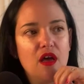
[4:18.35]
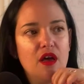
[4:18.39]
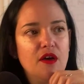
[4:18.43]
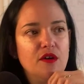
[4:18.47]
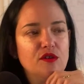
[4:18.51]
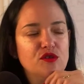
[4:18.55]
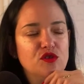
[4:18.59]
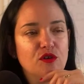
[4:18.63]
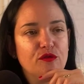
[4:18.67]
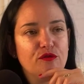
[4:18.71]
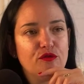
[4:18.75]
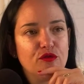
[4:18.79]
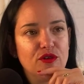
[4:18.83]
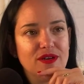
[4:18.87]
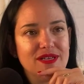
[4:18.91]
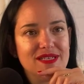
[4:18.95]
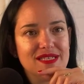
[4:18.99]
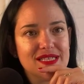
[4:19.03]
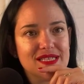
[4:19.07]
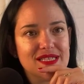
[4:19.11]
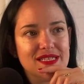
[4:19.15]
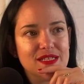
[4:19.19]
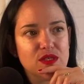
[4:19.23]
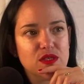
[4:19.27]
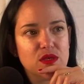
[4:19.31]
So for
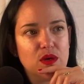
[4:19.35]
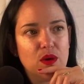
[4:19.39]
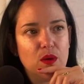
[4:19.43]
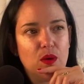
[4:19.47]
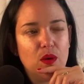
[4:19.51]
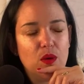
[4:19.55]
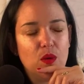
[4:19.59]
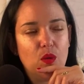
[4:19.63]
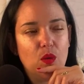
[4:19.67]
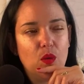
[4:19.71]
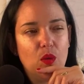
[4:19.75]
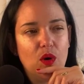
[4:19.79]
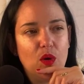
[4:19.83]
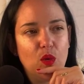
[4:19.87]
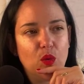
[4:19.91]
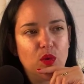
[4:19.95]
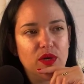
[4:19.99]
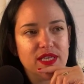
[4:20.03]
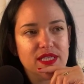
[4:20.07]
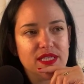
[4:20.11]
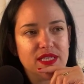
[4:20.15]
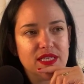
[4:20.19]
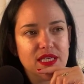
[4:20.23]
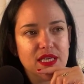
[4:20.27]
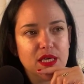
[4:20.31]
instance, what we
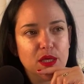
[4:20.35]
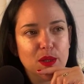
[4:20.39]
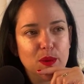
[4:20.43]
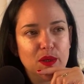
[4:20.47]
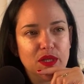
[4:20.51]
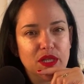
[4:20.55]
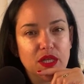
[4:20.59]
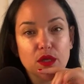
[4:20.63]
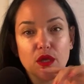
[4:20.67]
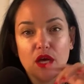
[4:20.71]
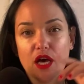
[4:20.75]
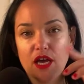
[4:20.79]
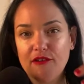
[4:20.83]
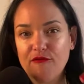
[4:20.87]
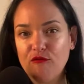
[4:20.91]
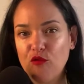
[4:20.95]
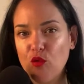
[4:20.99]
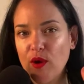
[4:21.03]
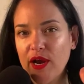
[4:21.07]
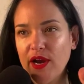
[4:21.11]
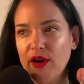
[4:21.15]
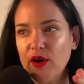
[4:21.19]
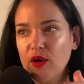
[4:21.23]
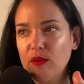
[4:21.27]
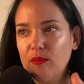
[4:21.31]
see with a lot of
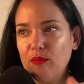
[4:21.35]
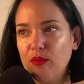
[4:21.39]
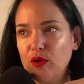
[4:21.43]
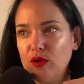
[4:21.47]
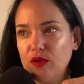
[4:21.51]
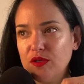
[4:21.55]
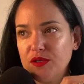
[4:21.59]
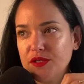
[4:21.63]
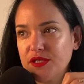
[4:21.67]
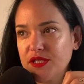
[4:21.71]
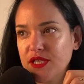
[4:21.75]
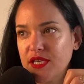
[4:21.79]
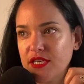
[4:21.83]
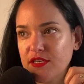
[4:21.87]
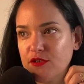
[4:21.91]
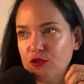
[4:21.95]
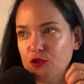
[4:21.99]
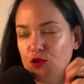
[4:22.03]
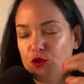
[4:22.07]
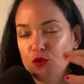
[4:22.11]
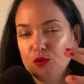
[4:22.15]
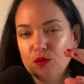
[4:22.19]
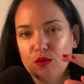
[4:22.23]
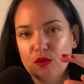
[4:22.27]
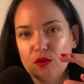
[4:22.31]
wearables is
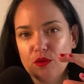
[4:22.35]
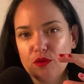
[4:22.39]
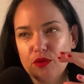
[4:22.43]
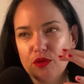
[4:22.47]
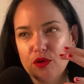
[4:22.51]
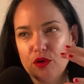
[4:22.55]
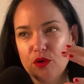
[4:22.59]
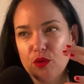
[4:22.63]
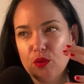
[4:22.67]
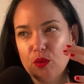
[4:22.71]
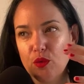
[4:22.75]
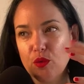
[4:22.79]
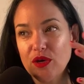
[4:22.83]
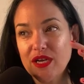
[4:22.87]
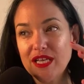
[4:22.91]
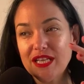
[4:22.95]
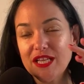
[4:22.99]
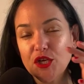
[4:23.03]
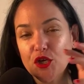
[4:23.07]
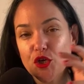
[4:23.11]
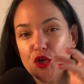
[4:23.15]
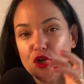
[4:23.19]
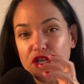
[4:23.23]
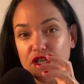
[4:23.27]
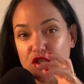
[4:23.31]
they're really
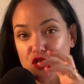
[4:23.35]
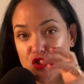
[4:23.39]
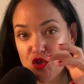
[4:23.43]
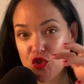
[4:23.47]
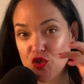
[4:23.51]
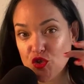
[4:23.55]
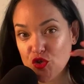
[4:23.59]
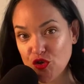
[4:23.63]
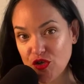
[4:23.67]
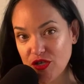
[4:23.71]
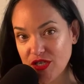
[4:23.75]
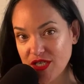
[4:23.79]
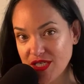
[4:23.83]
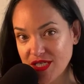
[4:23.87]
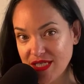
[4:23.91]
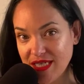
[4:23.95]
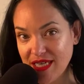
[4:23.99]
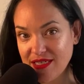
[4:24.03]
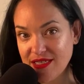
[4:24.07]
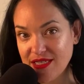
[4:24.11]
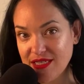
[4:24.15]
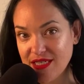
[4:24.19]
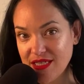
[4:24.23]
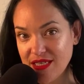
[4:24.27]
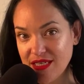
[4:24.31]
good at certain
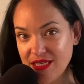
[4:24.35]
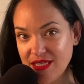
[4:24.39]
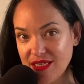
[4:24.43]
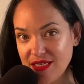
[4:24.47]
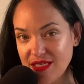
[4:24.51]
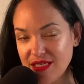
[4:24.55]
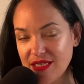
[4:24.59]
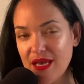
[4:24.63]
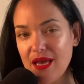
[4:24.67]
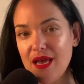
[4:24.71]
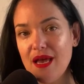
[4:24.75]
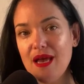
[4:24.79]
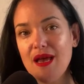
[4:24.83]
intensities,